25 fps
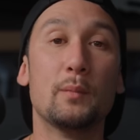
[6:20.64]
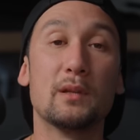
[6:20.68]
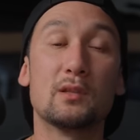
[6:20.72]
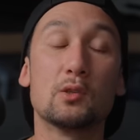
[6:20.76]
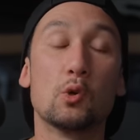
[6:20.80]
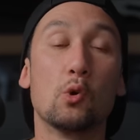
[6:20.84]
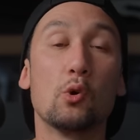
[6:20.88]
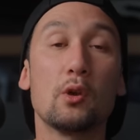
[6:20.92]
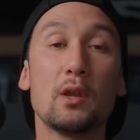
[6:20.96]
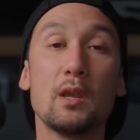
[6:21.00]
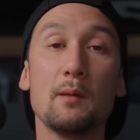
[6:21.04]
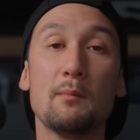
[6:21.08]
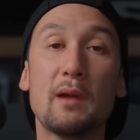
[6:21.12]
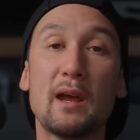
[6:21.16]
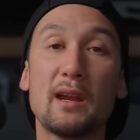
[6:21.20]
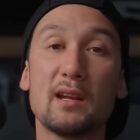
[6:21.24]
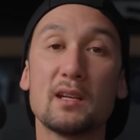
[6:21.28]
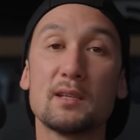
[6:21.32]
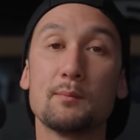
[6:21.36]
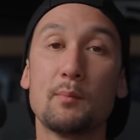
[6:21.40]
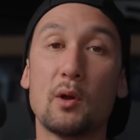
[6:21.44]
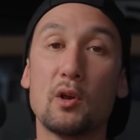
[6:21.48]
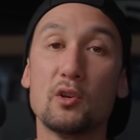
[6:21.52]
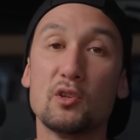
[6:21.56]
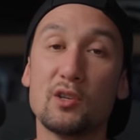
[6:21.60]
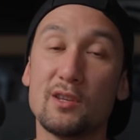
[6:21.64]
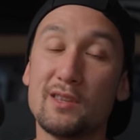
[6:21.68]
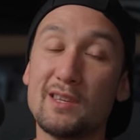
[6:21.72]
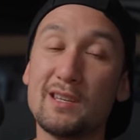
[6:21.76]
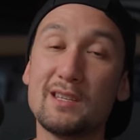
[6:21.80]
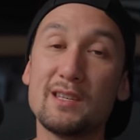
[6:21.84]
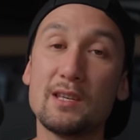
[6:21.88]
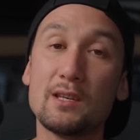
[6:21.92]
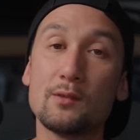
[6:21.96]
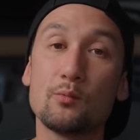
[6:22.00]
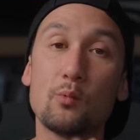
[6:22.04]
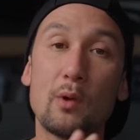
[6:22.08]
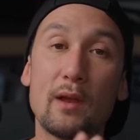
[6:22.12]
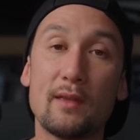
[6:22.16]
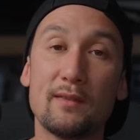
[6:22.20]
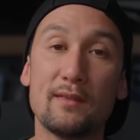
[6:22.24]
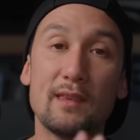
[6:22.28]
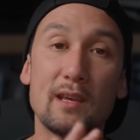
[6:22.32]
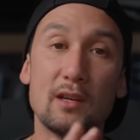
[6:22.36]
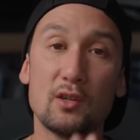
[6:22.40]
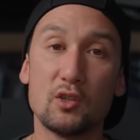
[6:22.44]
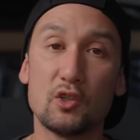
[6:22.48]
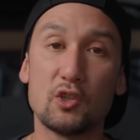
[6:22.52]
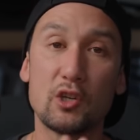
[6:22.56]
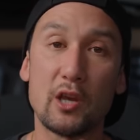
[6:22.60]
But talking about exposure, this is where
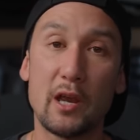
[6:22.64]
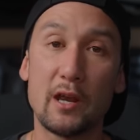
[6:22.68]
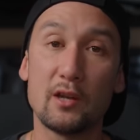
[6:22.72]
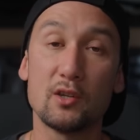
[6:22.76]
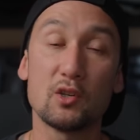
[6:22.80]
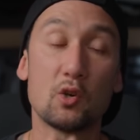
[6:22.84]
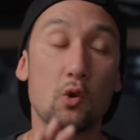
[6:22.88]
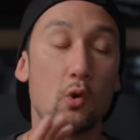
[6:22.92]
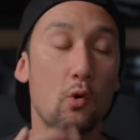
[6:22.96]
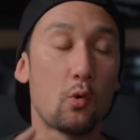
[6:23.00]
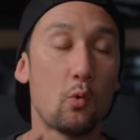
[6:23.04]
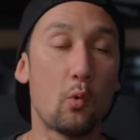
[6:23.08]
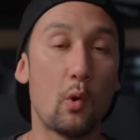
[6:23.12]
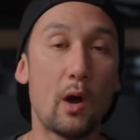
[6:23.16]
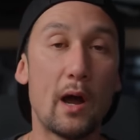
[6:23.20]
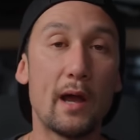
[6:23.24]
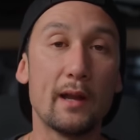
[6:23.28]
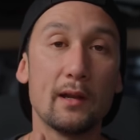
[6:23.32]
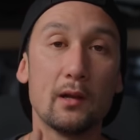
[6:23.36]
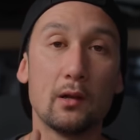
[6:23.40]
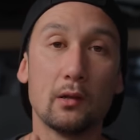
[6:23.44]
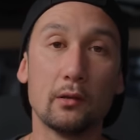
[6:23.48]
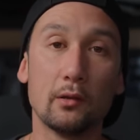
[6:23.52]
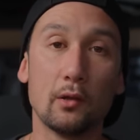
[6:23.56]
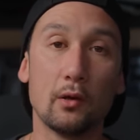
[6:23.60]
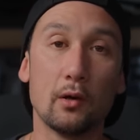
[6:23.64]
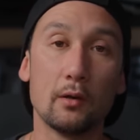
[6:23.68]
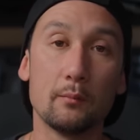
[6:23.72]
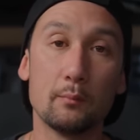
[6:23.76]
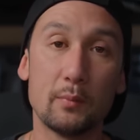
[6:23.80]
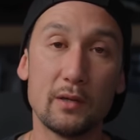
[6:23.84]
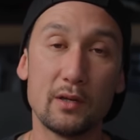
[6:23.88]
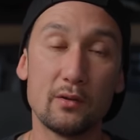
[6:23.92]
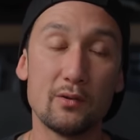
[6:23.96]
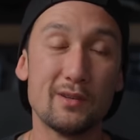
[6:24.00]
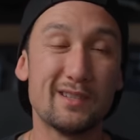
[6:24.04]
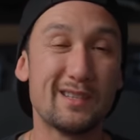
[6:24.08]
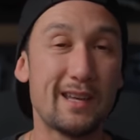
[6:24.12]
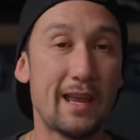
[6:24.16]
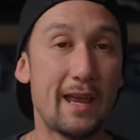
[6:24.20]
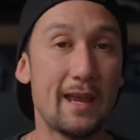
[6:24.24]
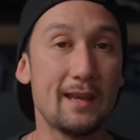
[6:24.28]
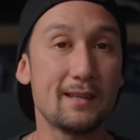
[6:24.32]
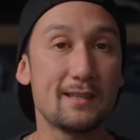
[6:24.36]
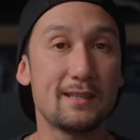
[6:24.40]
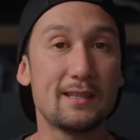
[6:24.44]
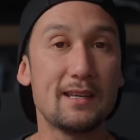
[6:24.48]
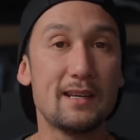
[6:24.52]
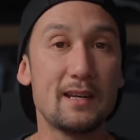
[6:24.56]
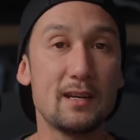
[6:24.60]
things change quite a lot, because
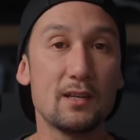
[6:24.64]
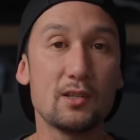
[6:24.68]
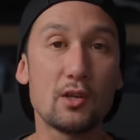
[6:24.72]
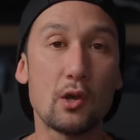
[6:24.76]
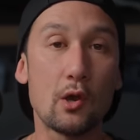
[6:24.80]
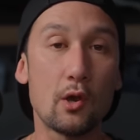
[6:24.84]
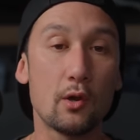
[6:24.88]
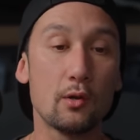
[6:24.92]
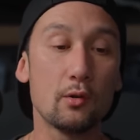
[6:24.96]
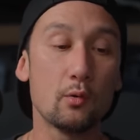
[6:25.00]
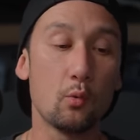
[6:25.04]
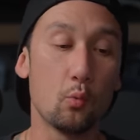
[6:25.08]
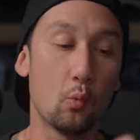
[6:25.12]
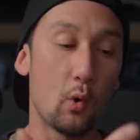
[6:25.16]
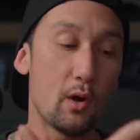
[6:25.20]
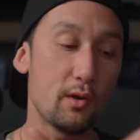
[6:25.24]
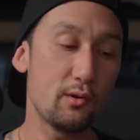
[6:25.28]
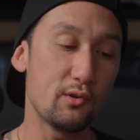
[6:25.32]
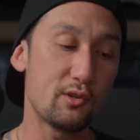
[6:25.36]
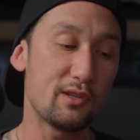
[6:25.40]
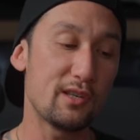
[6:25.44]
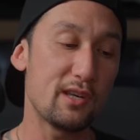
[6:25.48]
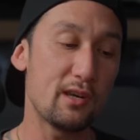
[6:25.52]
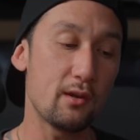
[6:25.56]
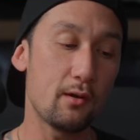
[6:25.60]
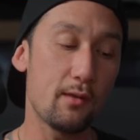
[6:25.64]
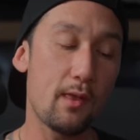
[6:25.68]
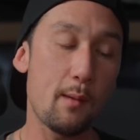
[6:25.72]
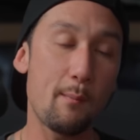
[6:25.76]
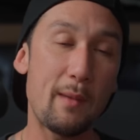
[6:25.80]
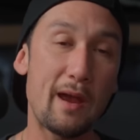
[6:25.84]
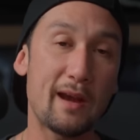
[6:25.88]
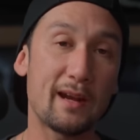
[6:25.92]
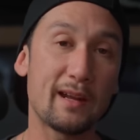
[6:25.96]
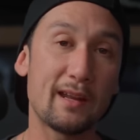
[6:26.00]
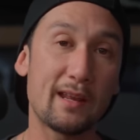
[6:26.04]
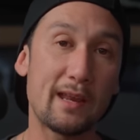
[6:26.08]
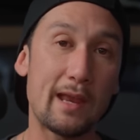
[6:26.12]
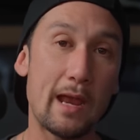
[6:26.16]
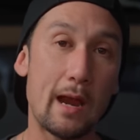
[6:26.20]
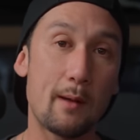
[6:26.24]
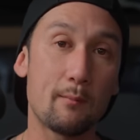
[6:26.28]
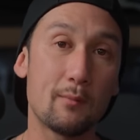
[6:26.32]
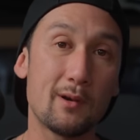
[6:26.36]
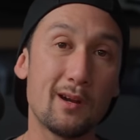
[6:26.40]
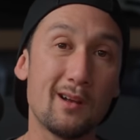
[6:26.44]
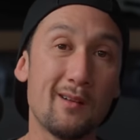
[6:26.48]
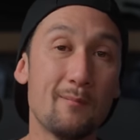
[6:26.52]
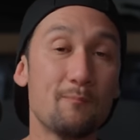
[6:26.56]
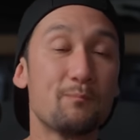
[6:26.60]
S-Cinetone, what you see on the back of the
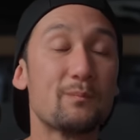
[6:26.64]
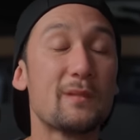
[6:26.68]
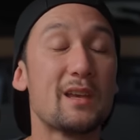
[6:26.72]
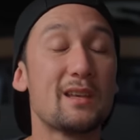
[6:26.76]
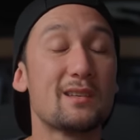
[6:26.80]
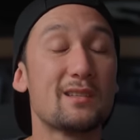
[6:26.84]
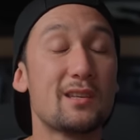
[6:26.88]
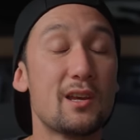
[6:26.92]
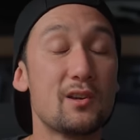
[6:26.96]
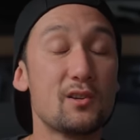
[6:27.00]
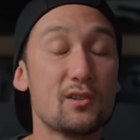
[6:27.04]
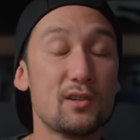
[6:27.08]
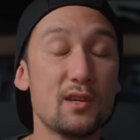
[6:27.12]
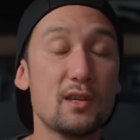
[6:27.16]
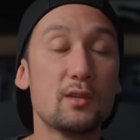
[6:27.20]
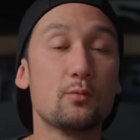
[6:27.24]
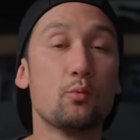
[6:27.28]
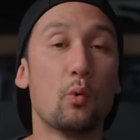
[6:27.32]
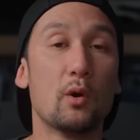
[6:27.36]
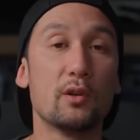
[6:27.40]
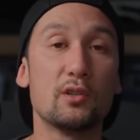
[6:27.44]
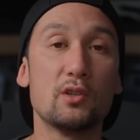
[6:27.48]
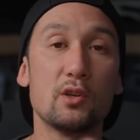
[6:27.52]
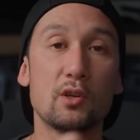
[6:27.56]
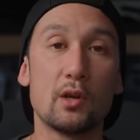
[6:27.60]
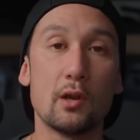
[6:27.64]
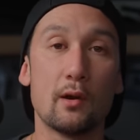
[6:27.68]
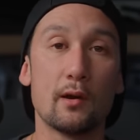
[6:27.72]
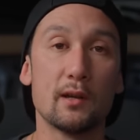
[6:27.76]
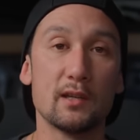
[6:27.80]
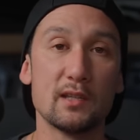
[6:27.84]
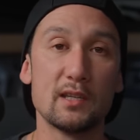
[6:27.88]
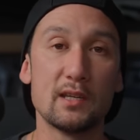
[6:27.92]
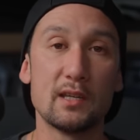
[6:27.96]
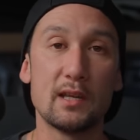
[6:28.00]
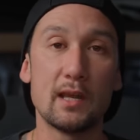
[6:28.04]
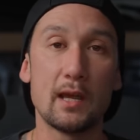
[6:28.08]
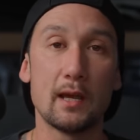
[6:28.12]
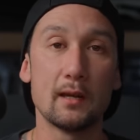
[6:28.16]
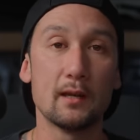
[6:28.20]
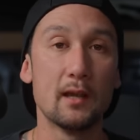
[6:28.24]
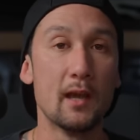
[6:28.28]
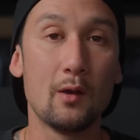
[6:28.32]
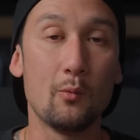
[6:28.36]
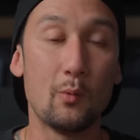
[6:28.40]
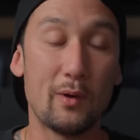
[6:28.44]
camera, essentially is what you're going to get.